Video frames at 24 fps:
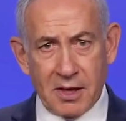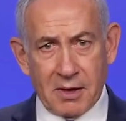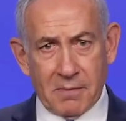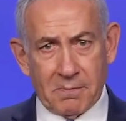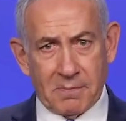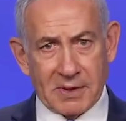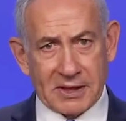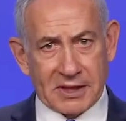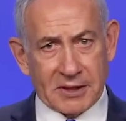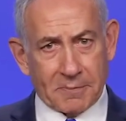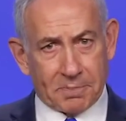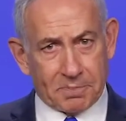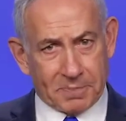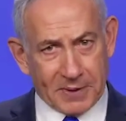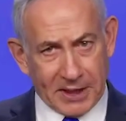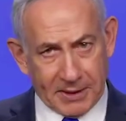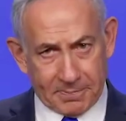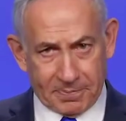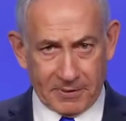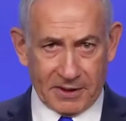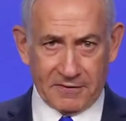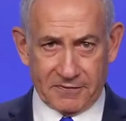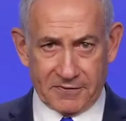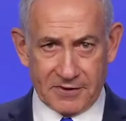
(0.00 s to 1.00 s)
But the
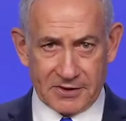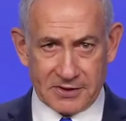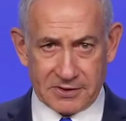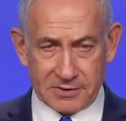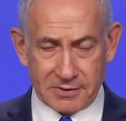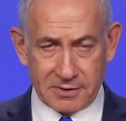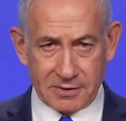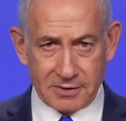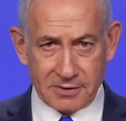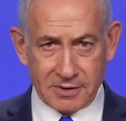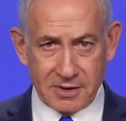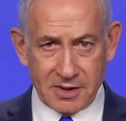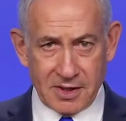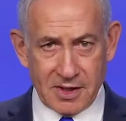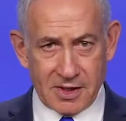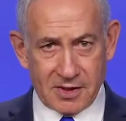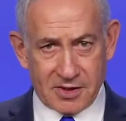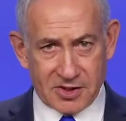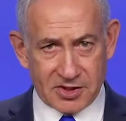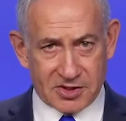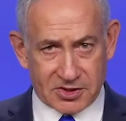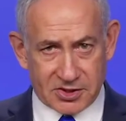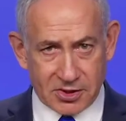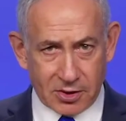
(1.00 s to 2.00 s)
people of Israel,
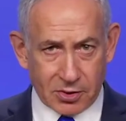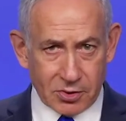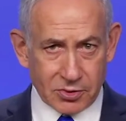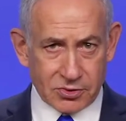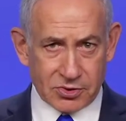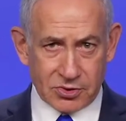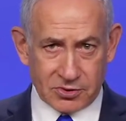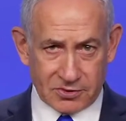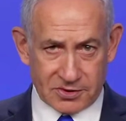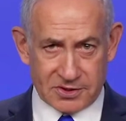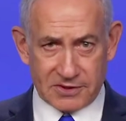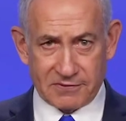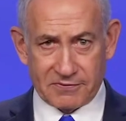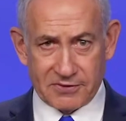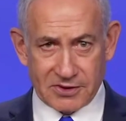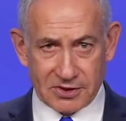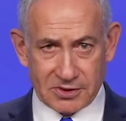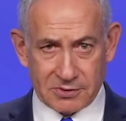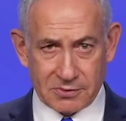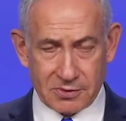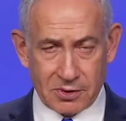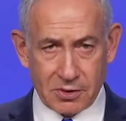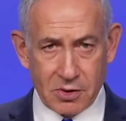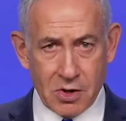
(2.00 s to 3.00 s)
the soldiers of
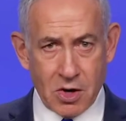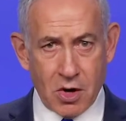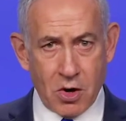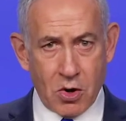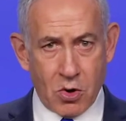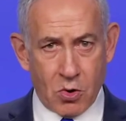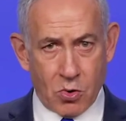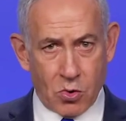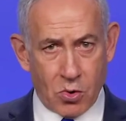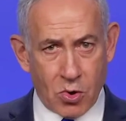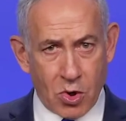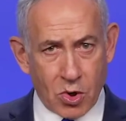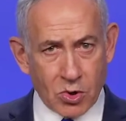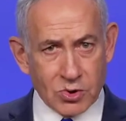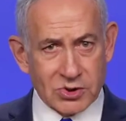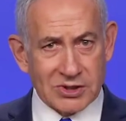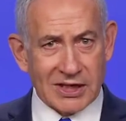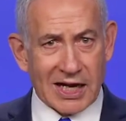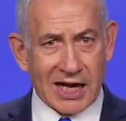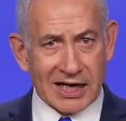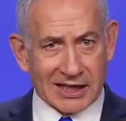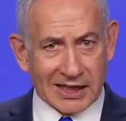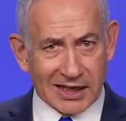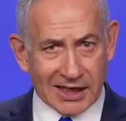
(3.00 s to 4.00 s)
Israel, rose
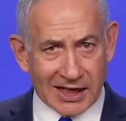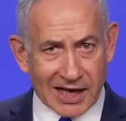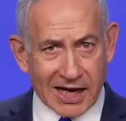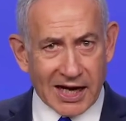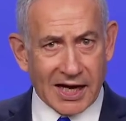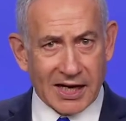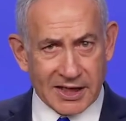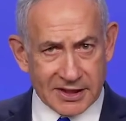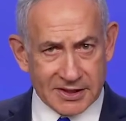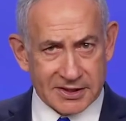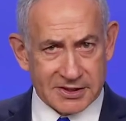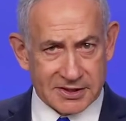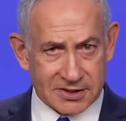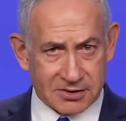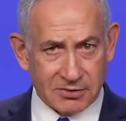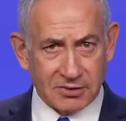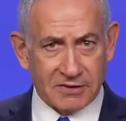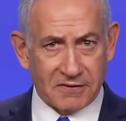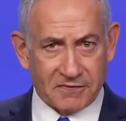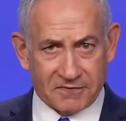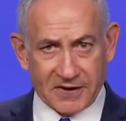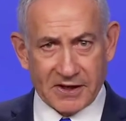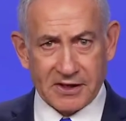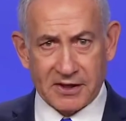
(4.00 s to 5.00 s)
like lions to
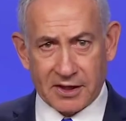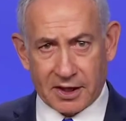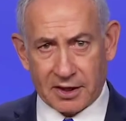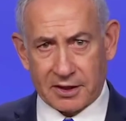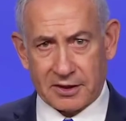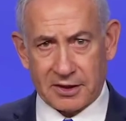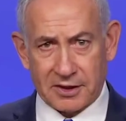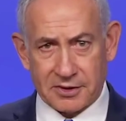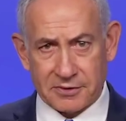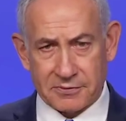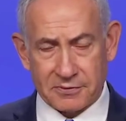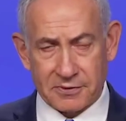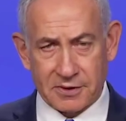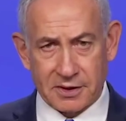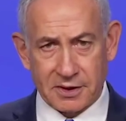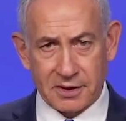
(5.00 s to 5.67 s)
defend our country.